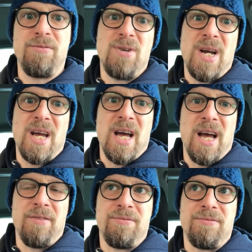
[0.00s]
we
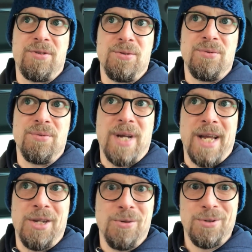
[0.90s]
have to
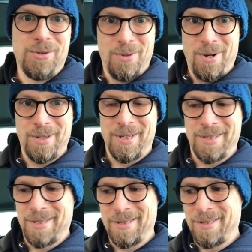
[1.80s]
get used to all
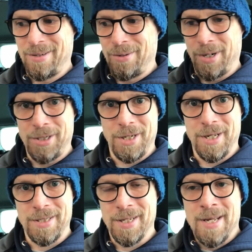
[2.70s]
this
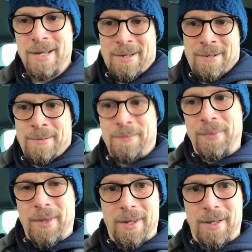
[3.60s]
crutchiness,
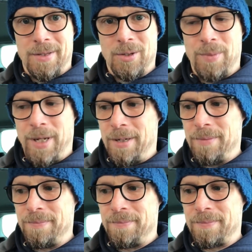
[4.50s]
so be it.
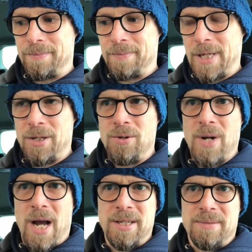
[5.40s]
And the new
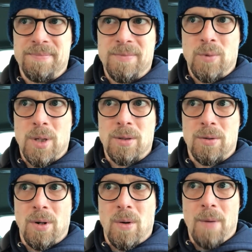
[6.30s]
guys will
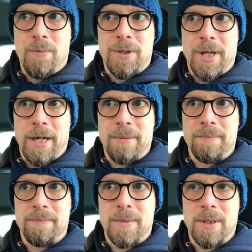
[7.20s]
grow up with that.
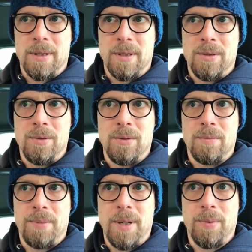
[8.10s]
The new
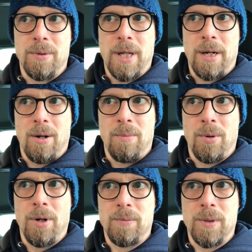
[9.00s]
people that are on
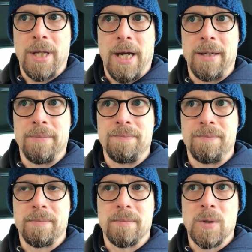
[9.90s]
board with that
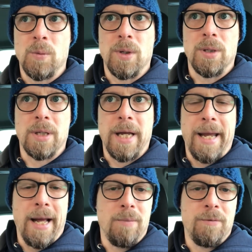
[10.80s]
will get
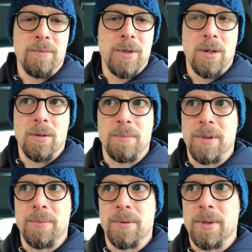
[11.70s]
help from the older
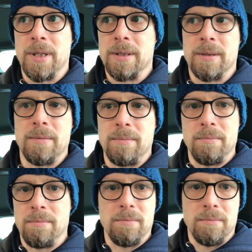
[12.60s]
people and
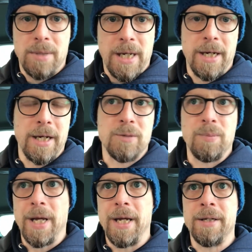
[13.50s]
get it
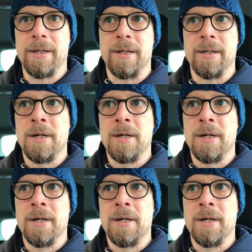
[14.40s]
explained, and